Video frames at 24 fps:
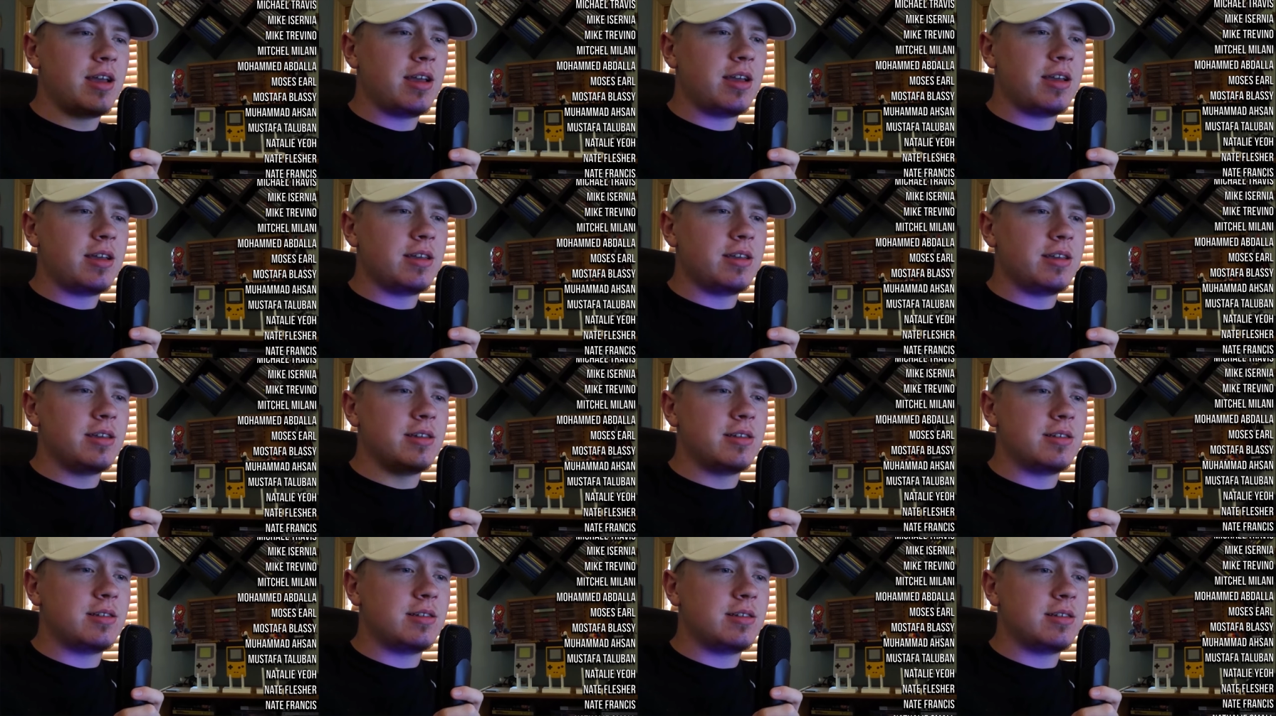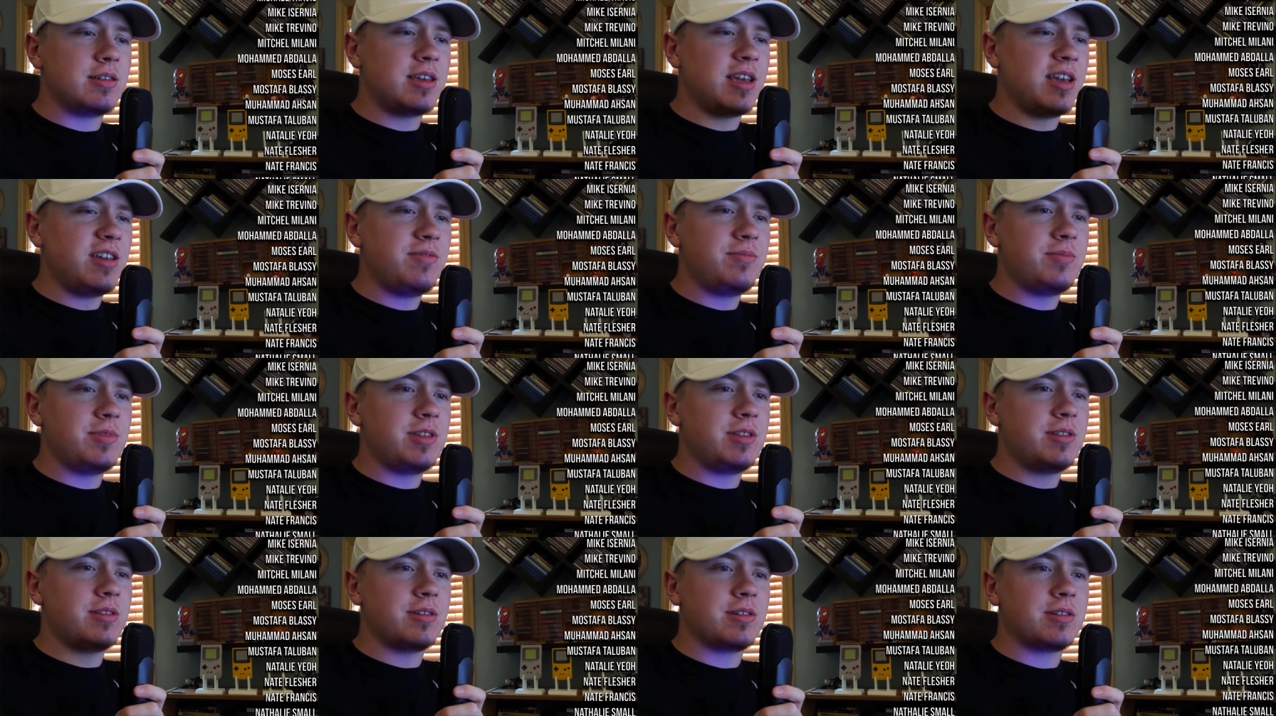It gave me
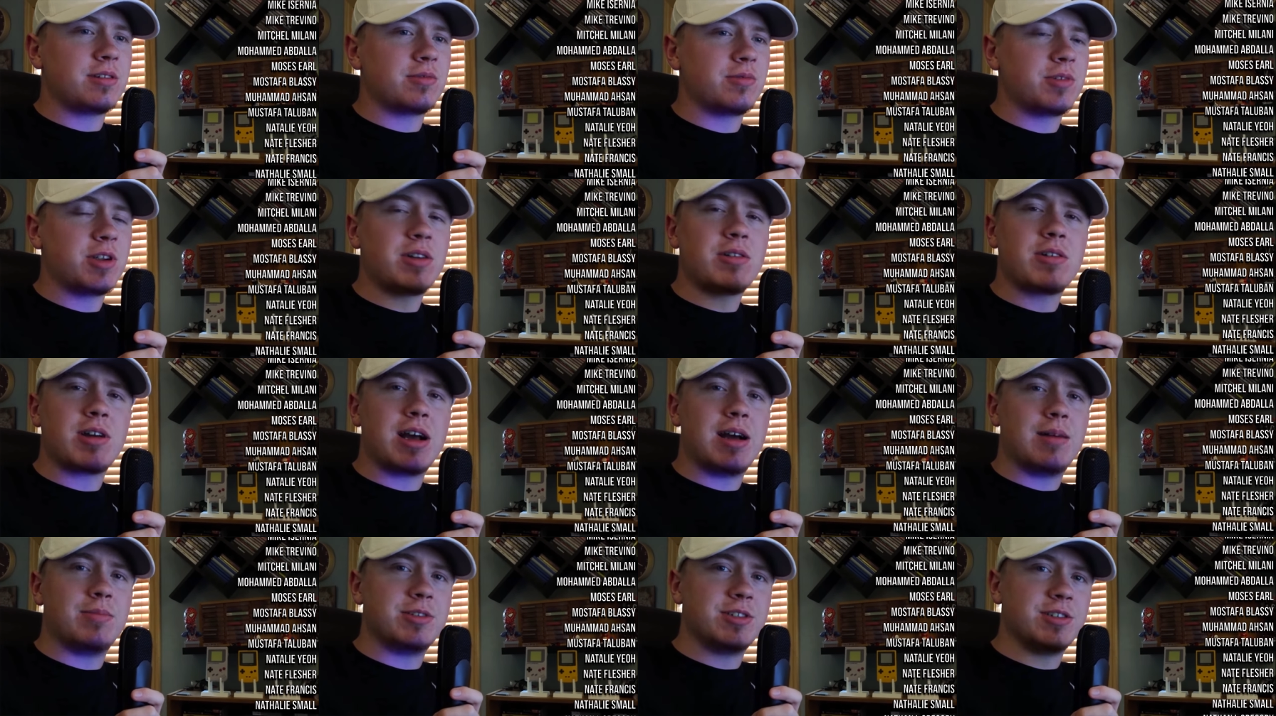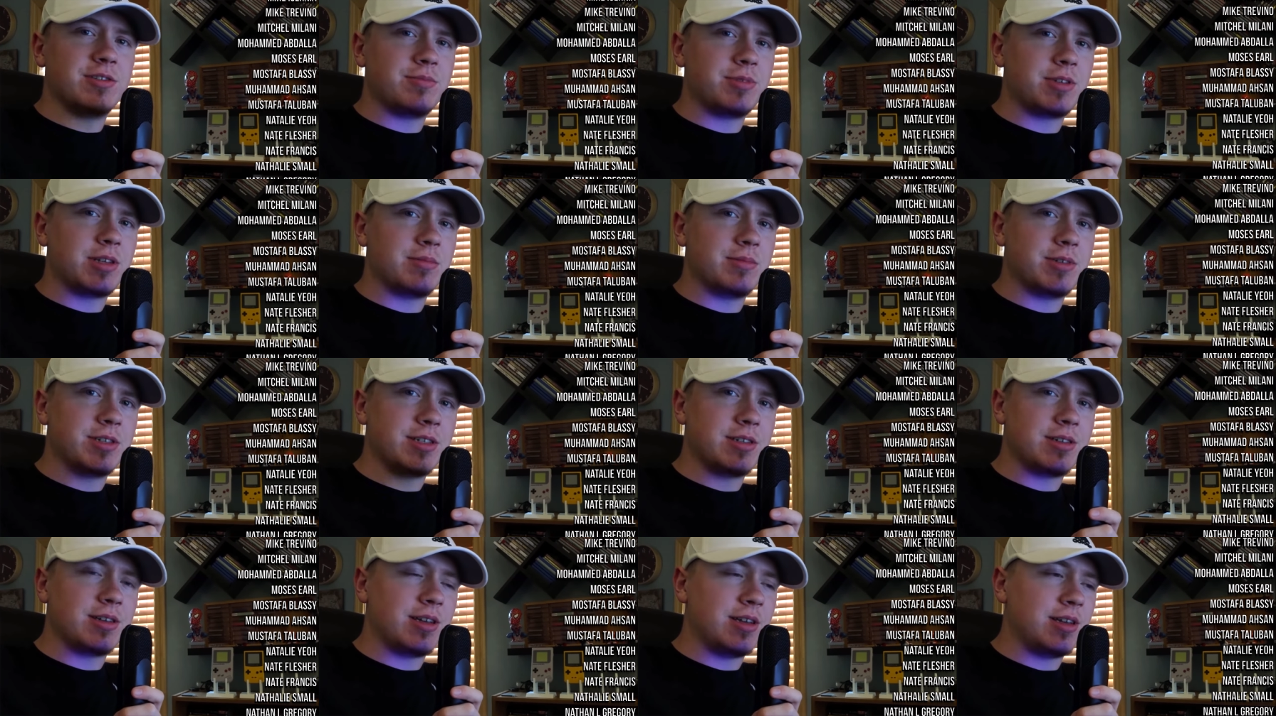the career option of
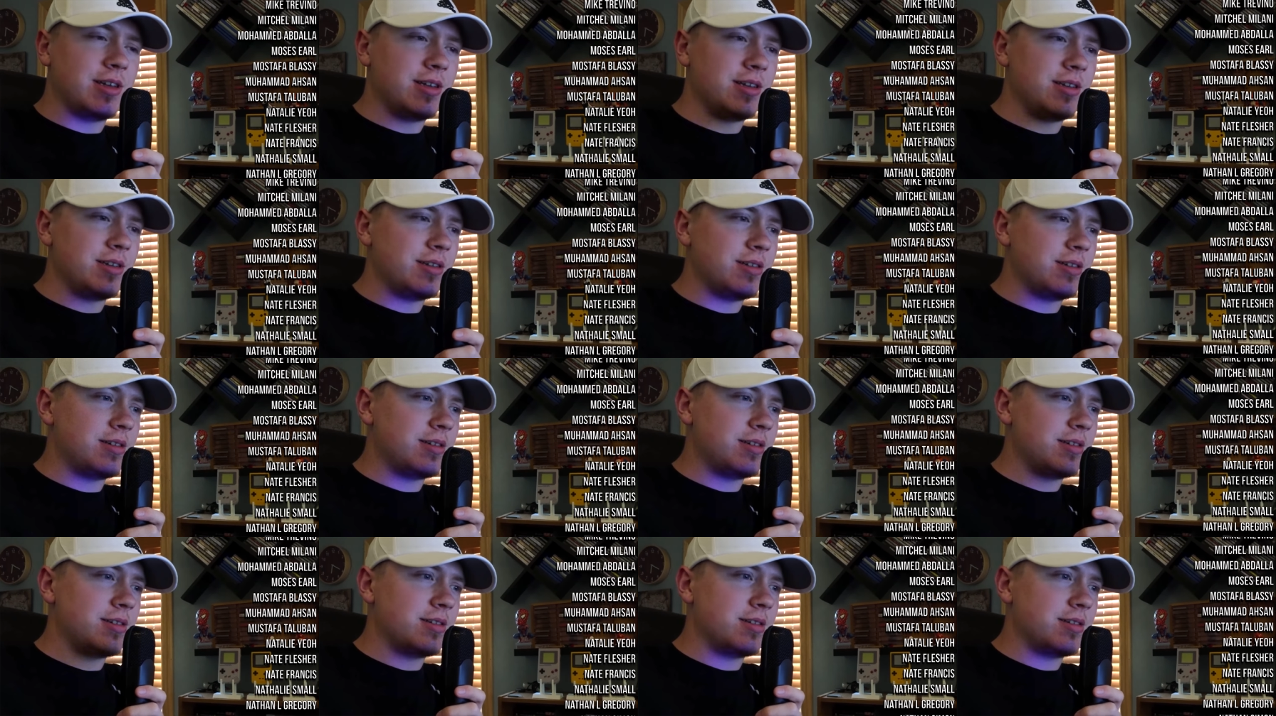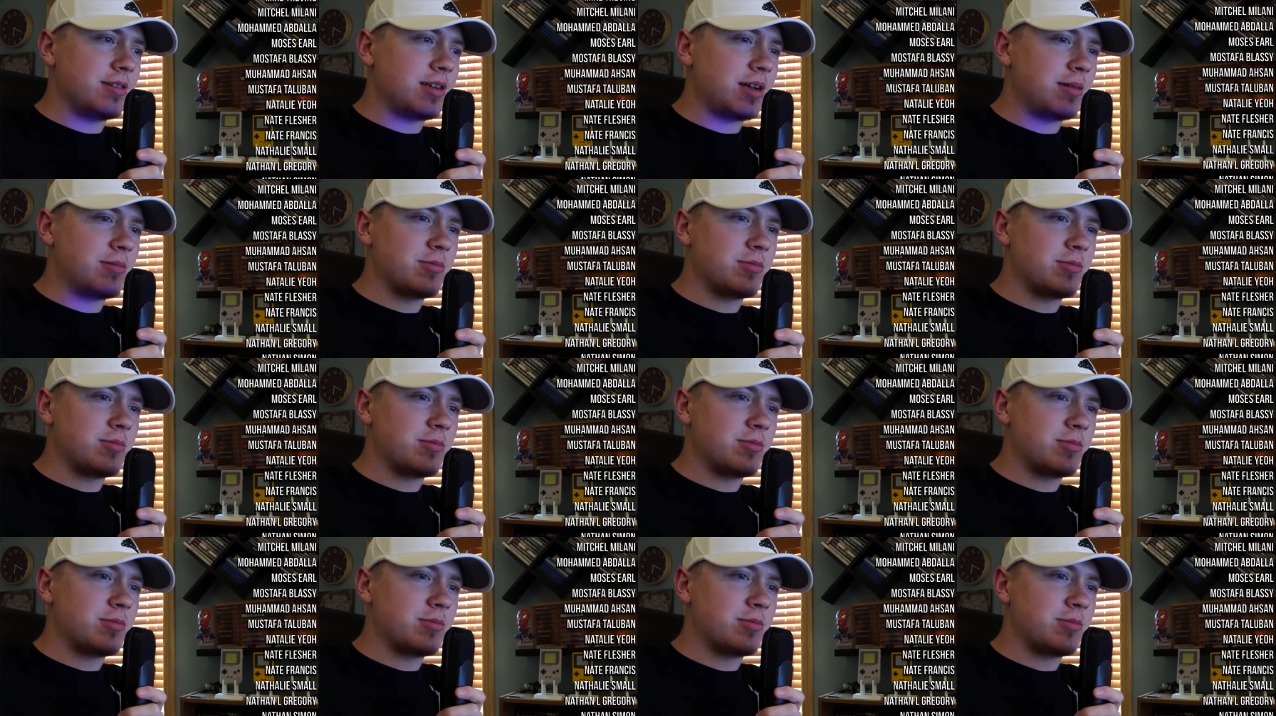becoming a comic